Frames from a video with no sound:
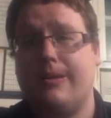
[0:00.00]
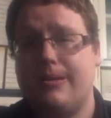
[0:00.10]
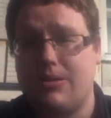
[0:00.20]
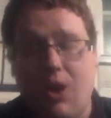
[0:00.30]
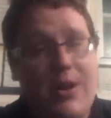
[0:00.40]

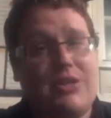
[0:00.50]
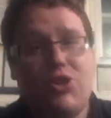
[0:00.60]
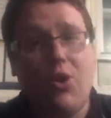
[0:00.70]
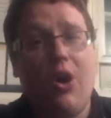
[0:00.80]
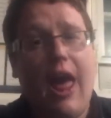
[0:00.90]
So
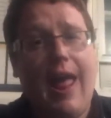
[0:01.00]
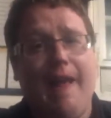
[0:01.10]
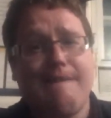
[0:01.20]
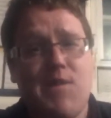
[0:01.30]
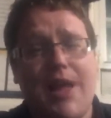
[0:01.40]

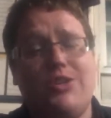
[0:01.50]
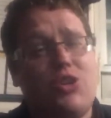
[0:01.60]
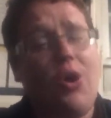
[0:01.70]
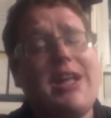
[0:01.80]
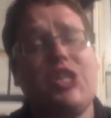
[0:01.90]
enjoy.
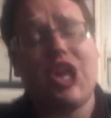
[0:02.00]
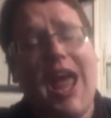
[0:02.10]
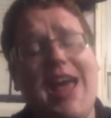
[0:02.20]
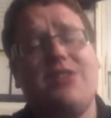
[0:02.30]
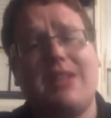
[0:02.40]
Enjoy
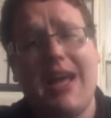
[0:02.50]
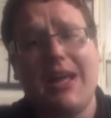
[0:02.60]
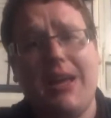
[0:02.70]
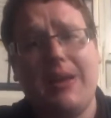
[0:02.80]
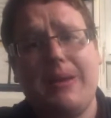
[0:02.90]
jail,
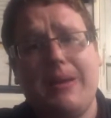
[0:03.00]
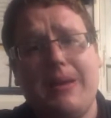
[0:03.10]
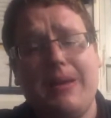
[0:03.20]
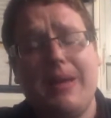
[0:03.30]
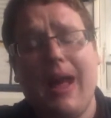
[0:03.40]
Dick.
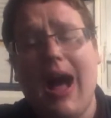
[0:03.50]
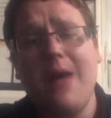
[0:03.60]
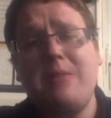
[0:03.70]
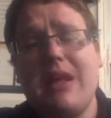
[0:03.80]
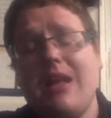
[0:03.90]

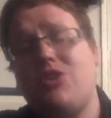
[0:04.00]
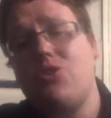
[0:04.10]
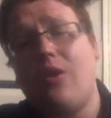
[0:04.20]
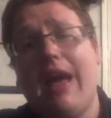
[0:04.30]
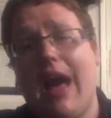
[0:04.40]
I'm going to
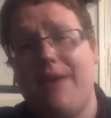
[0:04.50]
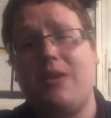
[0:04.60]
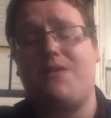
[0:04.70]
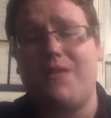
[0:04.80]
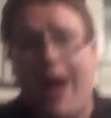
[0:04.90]
enjoy
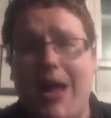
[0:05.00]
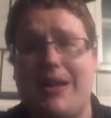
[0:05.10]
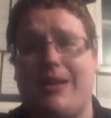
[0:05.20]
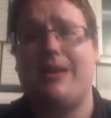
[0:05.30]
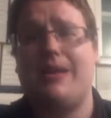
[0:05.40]
having
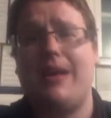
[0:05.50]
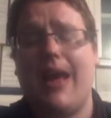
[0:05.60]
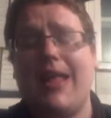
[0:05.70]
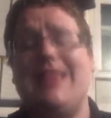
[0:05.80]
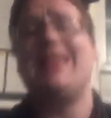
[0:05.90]
fun
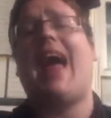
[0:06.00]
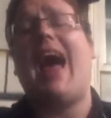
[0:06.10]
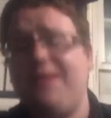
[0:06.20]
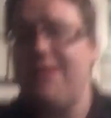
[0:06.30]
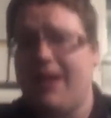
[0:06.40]
and
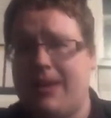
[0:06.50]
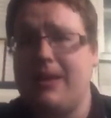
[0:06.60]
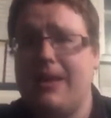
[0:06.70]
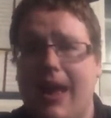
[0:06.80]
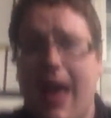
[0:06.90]
laughing
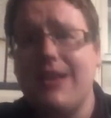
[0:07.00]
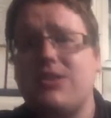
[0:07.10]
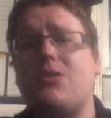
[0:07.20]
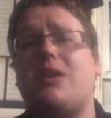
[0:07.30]
as your